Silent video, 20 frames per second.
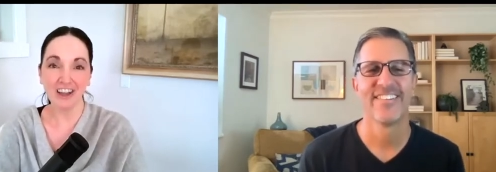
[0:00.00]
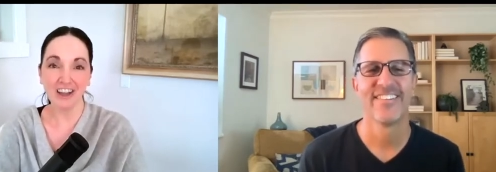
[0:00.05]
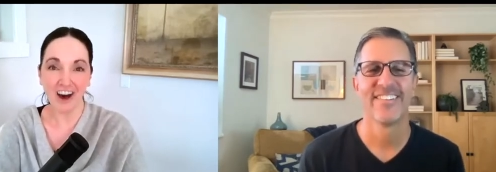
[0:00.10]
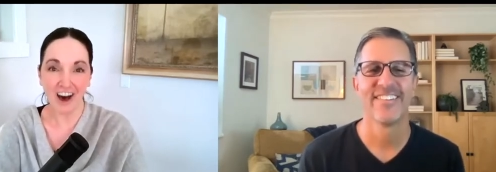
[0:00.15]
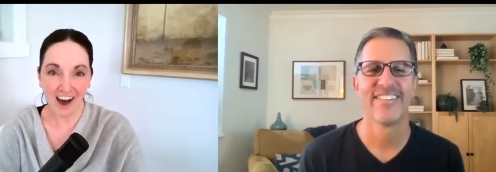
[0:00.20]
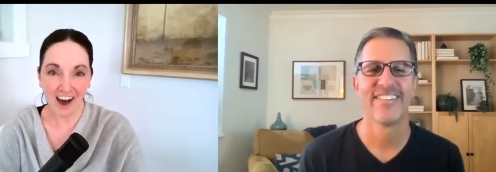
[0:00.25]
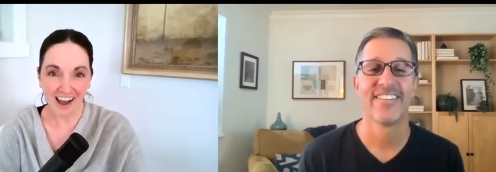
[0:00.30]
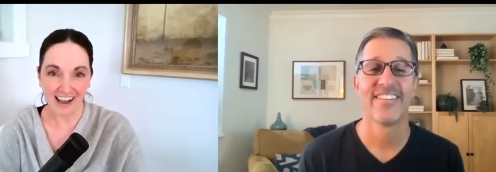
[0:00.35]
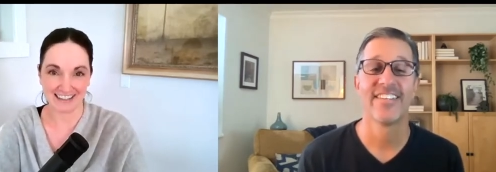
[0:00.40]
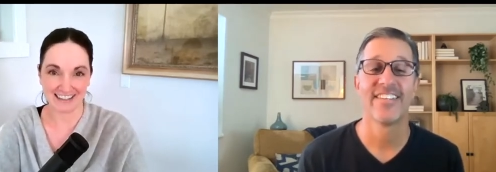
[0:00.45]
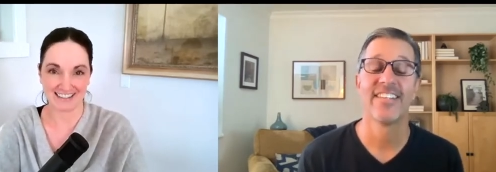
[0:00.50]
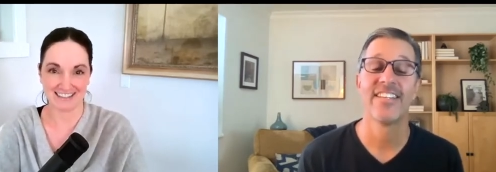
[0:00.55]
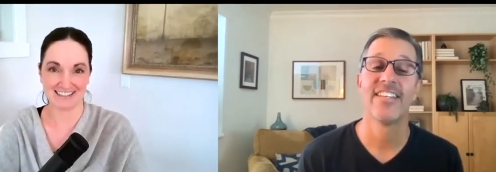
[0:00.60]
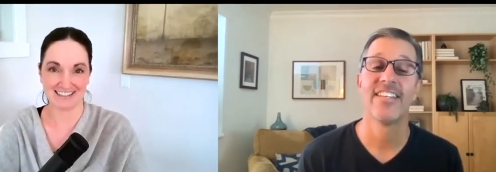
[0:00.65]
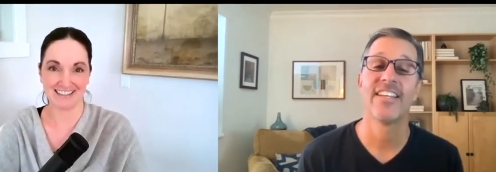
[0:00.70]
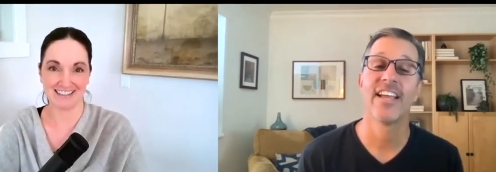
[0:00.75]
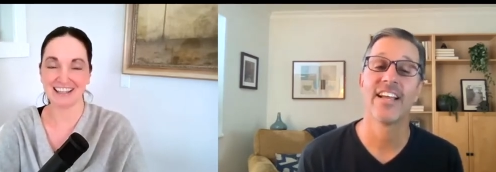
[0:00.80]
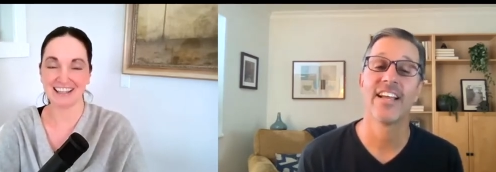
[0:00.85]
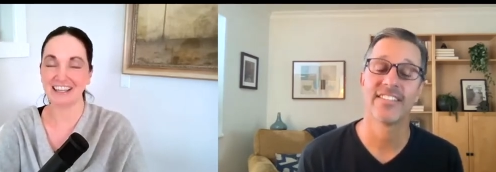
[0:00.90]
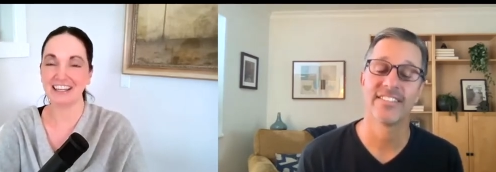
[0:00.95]
Speaker 1: Yes. It
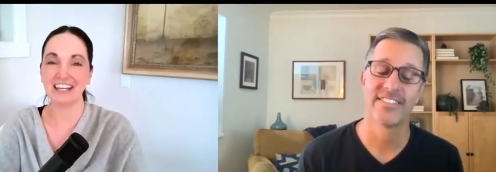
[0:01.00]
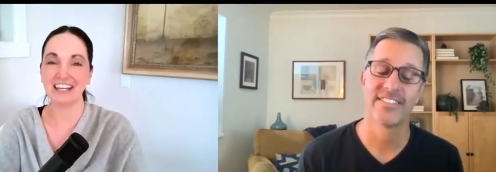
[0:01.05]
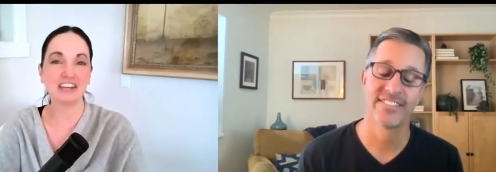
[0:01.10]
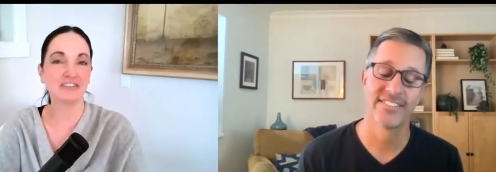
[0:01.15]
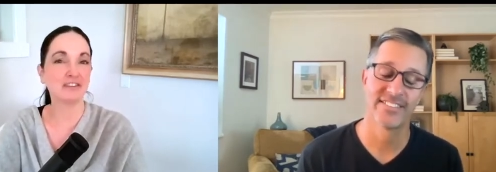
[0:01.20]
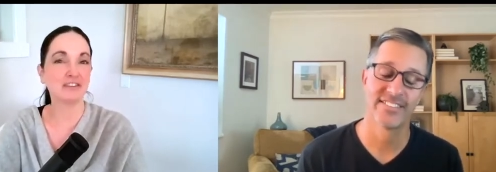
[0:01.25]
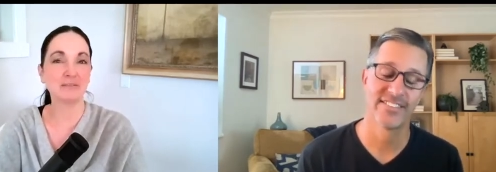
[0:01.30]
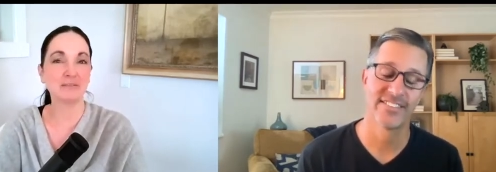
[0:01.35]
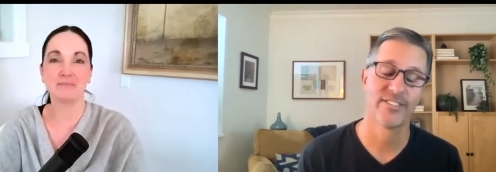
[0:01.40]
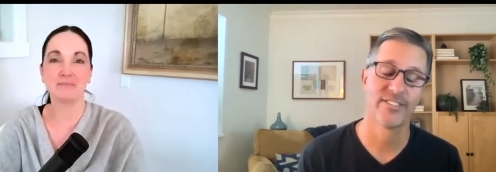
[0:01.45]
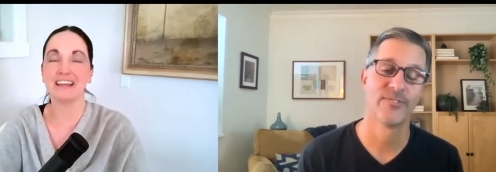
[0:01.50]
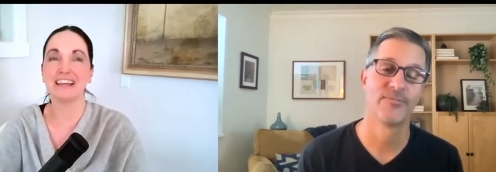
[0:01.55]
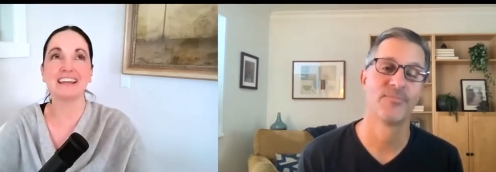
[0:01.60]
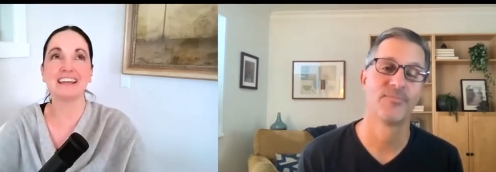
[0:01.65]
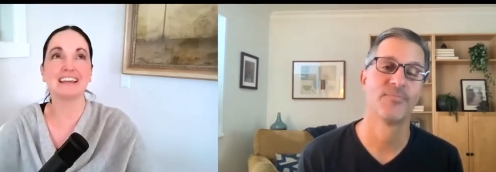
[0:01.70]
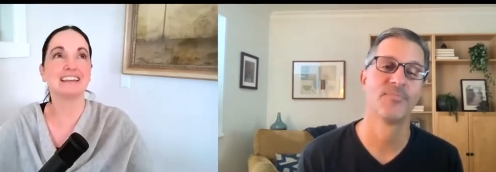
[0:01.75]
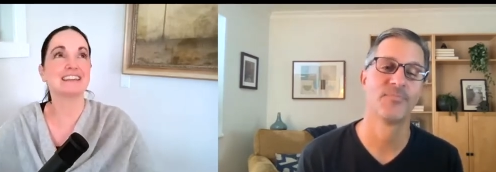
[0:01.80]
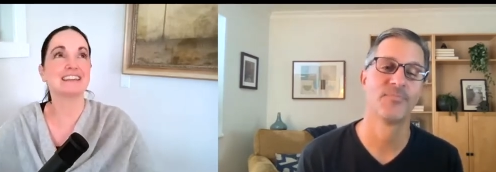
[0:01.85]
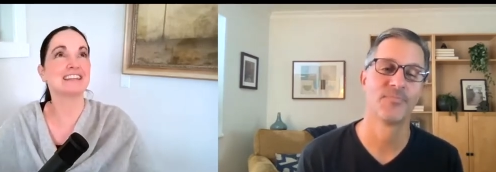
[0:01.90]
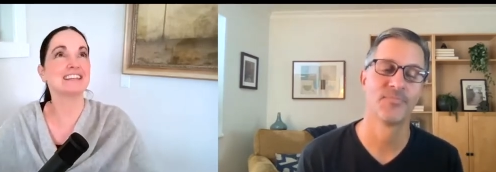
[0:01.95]
could even, it,
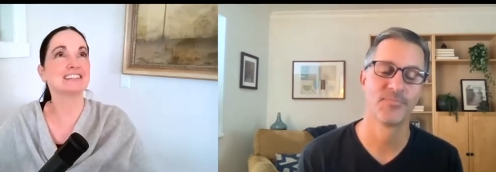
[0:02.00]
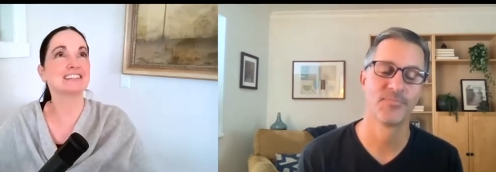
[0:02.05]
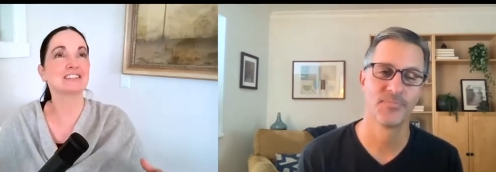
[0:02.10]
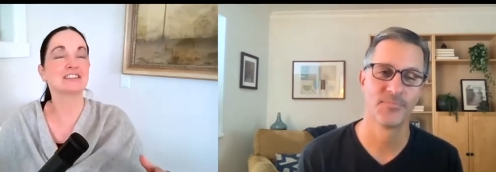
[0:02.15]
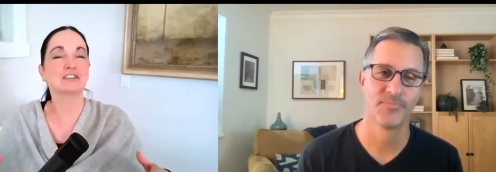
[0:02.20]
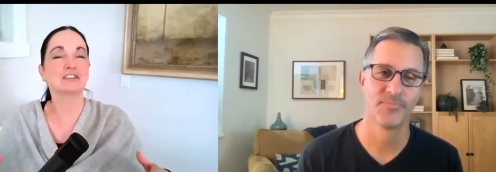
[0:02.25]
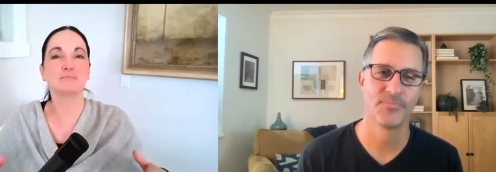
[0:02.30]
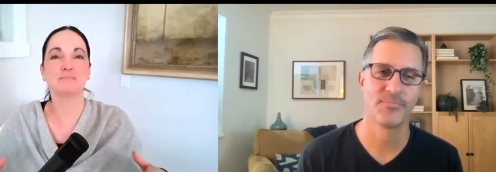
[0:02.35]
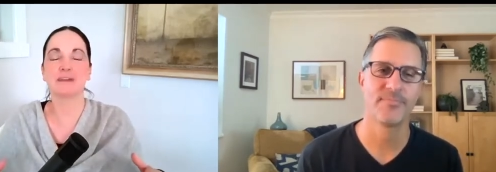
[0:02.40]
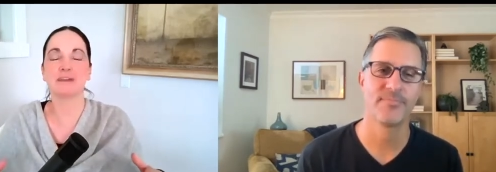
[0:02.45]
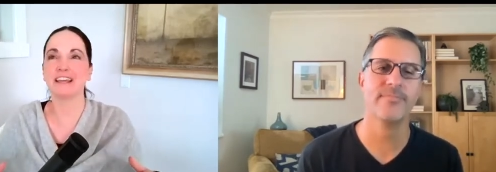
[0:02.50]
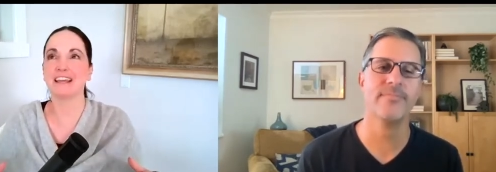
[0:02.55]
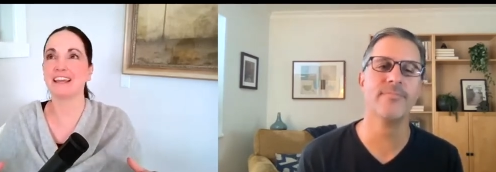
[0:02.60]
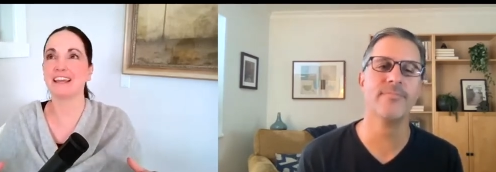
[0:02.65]
this could be